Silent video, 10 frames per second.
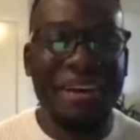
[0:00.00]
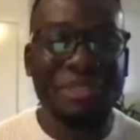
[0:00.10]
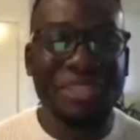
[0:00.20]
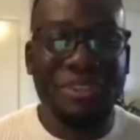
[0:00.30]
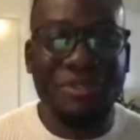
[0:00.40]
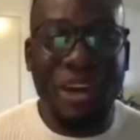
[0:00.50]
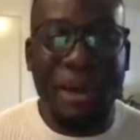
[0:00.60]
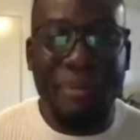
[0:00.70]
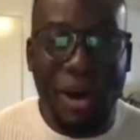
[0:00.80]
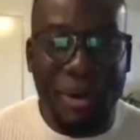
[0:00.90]
Just to
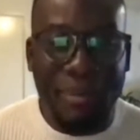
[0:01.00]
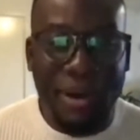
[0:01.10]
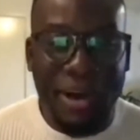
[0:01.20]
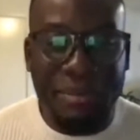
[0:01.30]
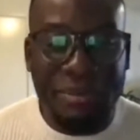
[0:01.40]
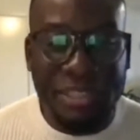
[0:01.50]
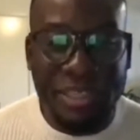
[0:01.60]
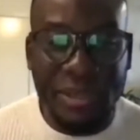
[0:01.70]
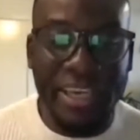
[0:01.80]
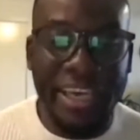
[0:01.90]
wrap up,
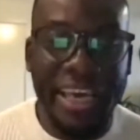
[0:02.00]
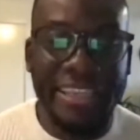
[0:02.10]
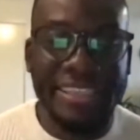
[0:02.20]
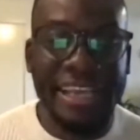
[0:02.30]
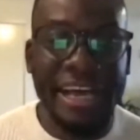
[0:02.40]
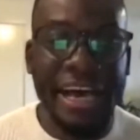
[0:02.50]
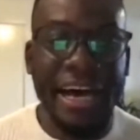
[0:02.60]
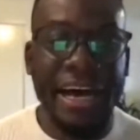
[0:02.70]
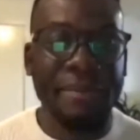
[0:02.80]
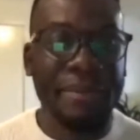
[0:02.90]
just looking at
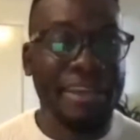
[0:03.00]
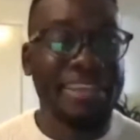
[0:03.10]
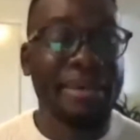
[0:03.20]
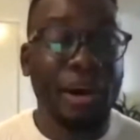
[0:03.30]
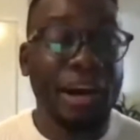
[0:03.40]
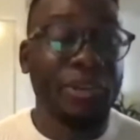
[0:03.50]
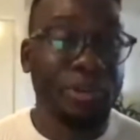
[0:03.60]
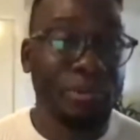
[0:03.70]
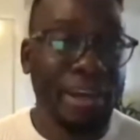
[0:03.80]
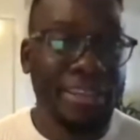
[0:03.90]
the idea behind
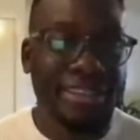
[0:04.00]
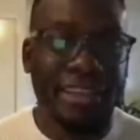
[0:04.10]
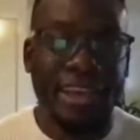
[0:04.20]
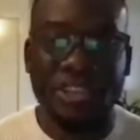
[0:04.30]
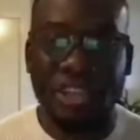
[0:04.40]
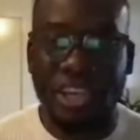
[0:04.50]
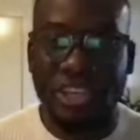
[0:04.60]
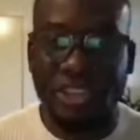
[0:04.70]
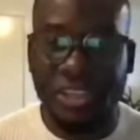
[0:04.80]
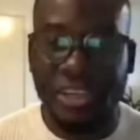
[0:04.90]
humanizing
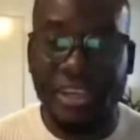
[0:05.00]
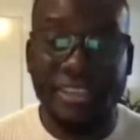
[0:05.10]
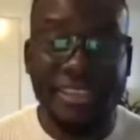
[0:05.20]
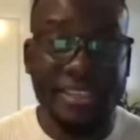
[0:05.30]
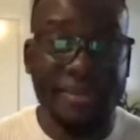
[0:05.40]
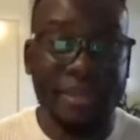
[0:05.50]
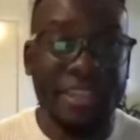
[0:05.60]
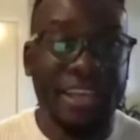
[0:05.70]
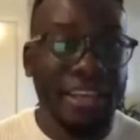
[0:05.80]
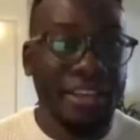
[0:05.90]
education and
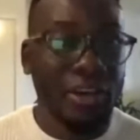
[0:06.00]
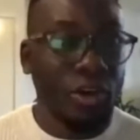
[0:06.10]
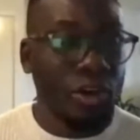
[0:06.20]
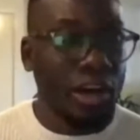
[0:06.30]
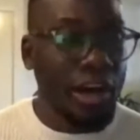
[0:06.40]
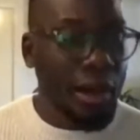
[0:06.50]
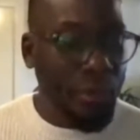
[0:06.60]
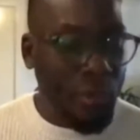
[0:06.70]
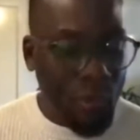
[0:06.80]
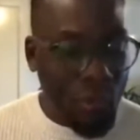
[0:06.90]
assessment.
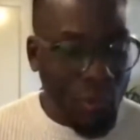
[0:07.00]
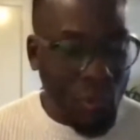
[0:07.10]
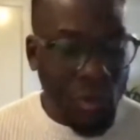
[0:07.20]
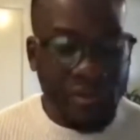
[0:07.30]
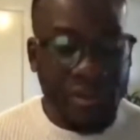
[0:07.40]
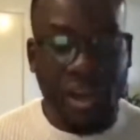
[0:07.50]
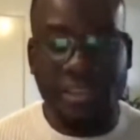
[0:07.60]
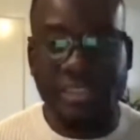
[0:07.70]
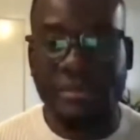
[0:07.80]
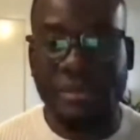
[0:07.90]
The one of the
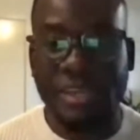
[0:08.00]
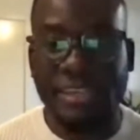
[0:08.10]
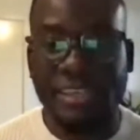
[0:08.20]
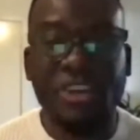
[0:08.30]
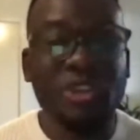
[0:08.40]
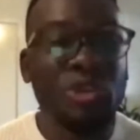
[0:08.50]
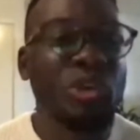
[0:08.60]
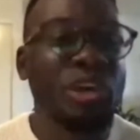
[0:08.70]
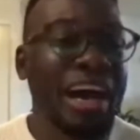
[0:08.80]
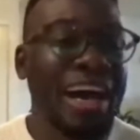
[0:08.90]
concepts is, how do you
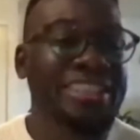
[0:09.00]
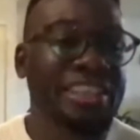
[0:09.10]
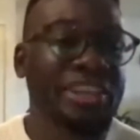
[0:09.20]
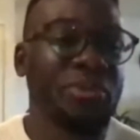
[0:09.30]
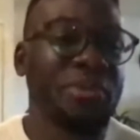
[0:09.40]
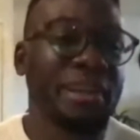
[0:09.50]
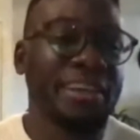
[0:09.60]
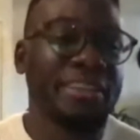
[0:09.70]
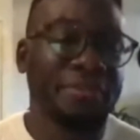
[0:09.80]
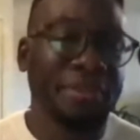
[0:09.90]
actually
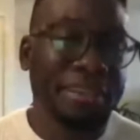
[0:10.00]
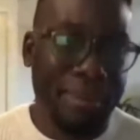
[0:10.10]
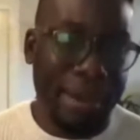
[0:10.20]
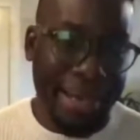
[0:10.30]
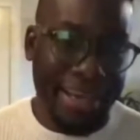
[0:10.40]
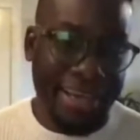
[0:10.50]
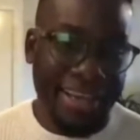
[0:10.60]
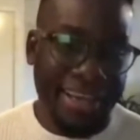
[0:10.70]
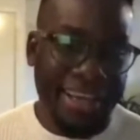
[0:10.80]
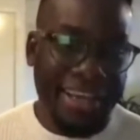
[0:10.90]
humanize feedback?
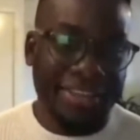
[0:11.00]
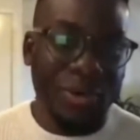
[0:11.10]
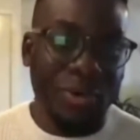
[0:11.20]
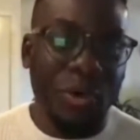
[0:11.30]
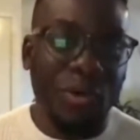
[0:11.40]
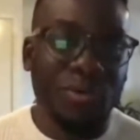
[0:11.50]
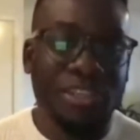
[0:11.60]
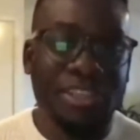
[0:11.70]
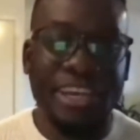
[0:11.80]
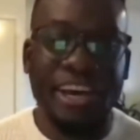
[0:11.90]
So, what would
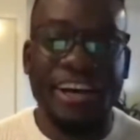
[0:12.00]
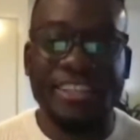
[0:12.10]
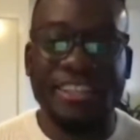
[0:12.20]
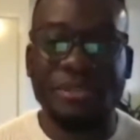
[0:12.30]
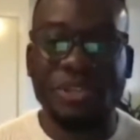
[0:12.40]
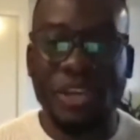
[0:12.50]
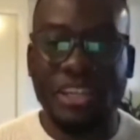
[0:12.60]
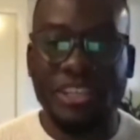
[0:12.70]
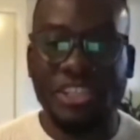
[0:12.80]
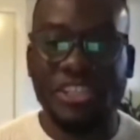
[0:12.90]
you say are some
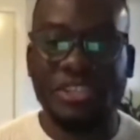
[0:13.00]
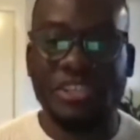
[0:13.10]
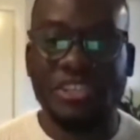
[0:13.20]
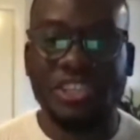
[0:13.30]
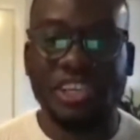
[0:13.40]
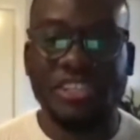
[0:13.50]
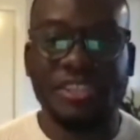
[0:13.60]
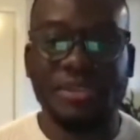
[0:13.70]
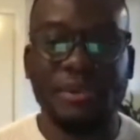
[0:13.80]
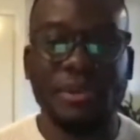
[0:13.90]
strategies you can share to
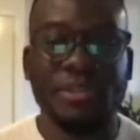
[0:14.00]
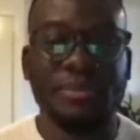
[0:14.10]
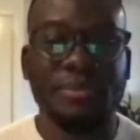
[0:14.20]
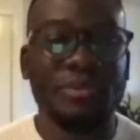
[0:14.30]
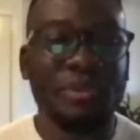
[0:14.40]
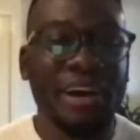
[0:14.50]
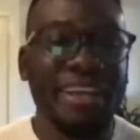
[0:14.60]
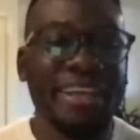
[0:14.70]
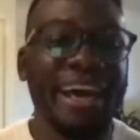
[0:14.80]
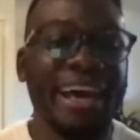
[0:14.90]
support providing